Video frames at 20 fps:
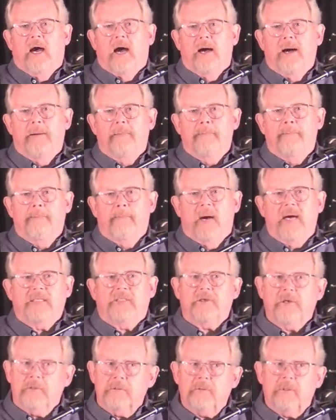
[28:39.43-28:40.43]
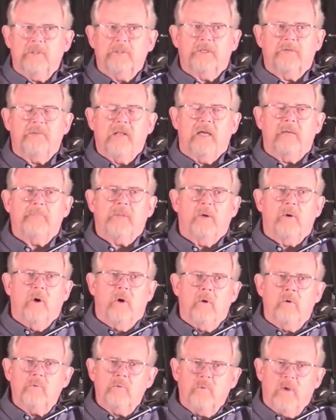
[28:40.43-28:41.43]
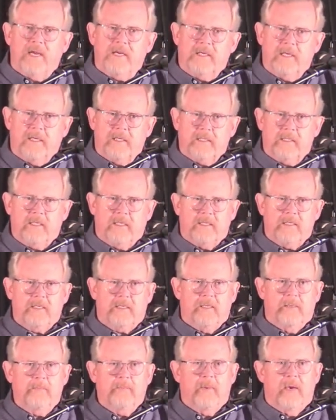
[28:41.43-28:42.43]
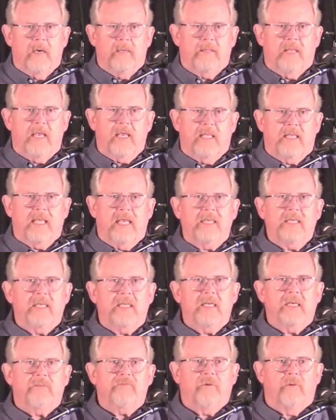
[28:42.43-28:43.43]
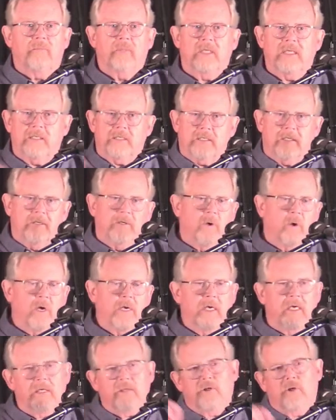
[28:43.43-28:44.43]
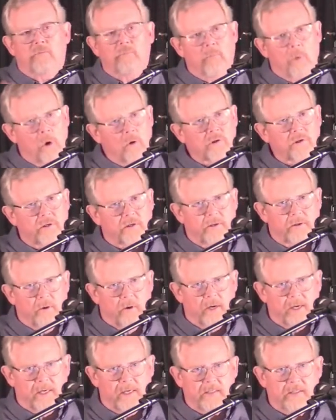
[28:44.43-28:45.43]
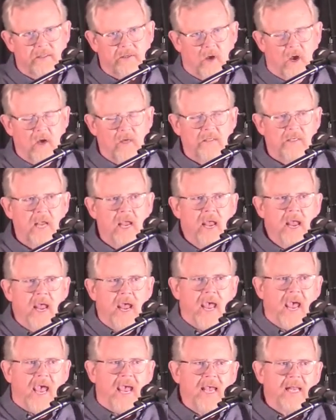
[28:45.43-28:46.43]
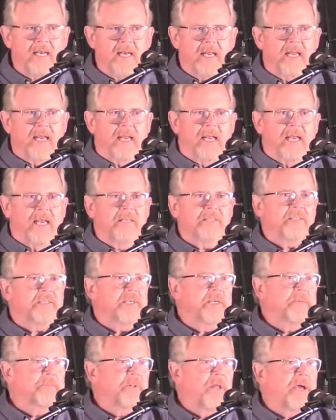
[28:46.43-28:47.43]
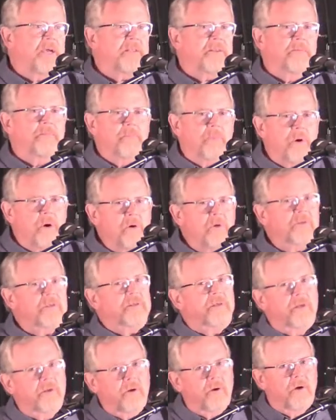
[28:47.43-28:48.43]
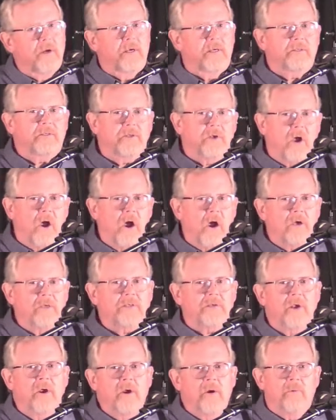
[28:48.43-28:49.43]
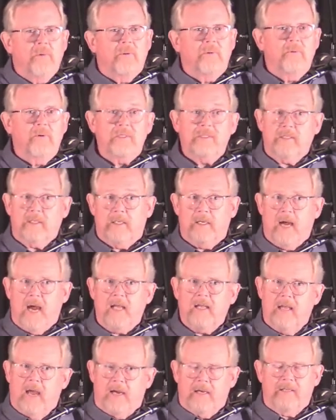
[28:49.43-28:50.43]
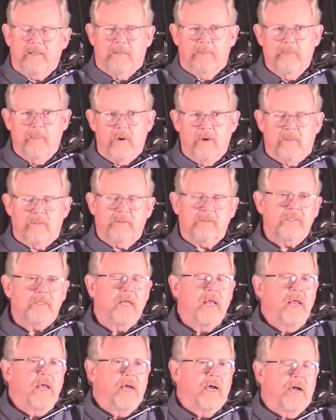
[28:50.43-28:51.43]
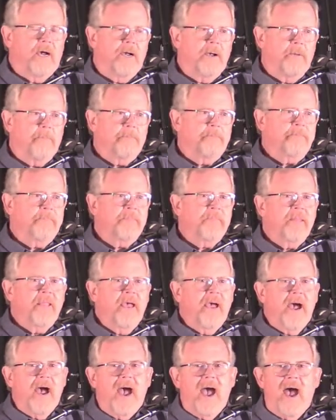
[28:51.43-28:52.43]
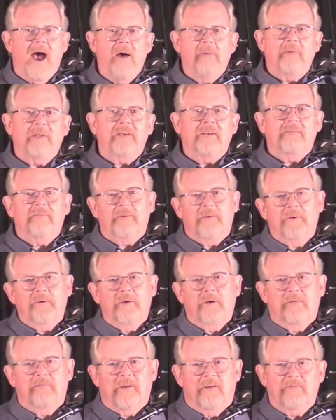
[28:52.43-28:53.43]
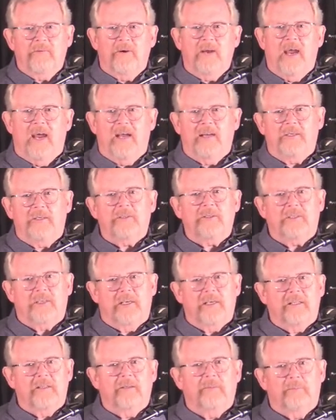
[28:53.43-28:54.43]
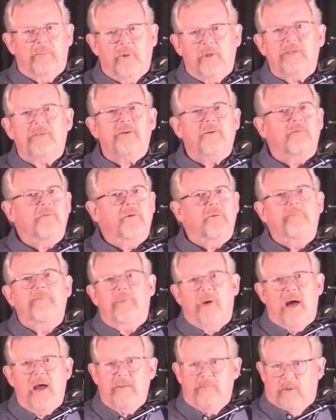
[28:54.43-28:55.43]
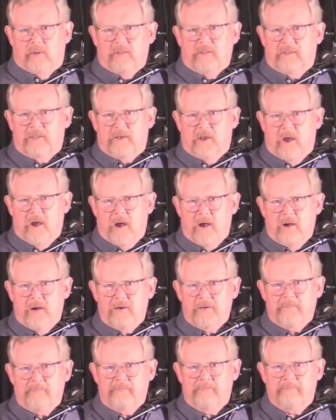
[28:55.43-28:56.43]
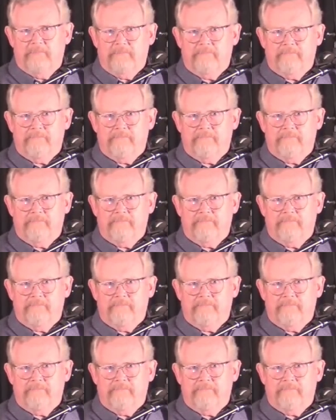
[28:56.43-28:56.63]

Um, my children developed their own rating system. They, they did it from least annoying to most annoying songs. And it seemed like the most annoying songs were the ones that I liked the most. Um, how many of you have ever had to sing the books of the Bible song?